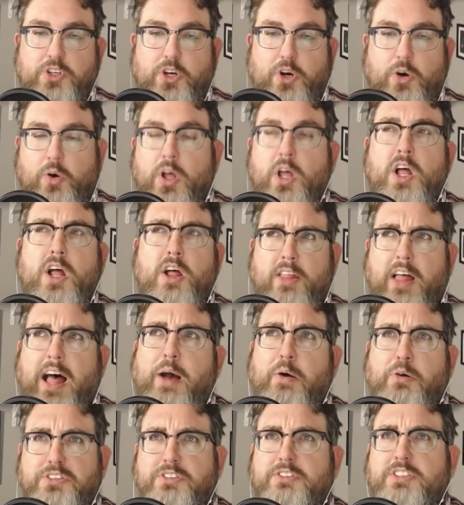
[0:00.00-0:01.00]
So
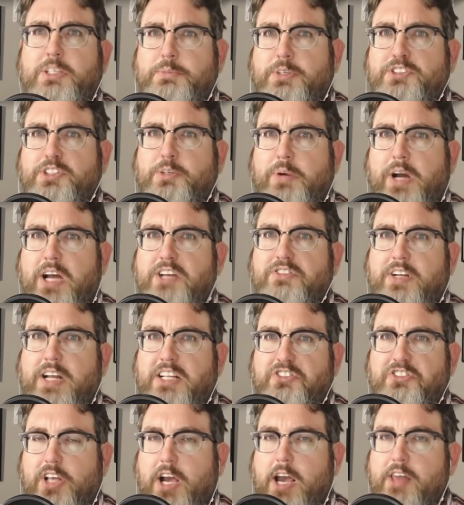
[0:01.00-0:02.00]
I was a little bit surprised to
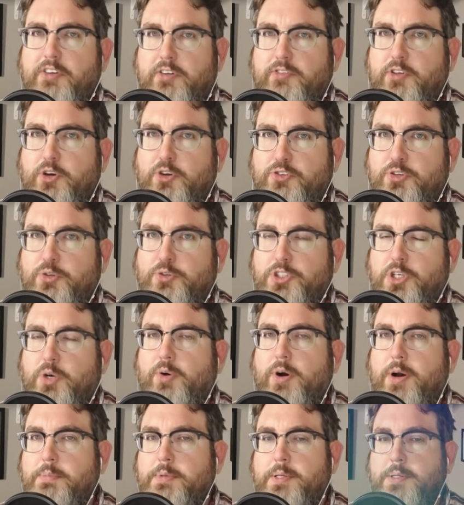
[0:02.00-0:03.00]
not see either of those 2
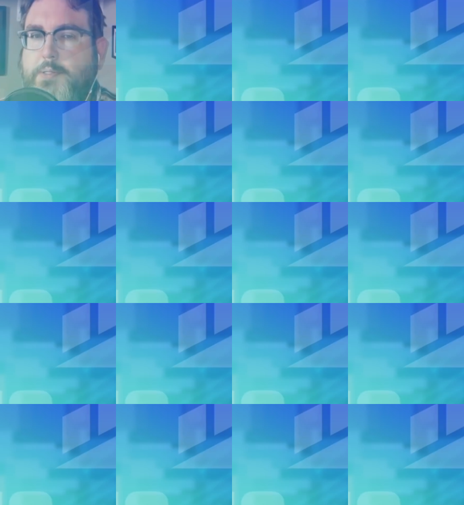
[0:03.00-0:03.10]
show up.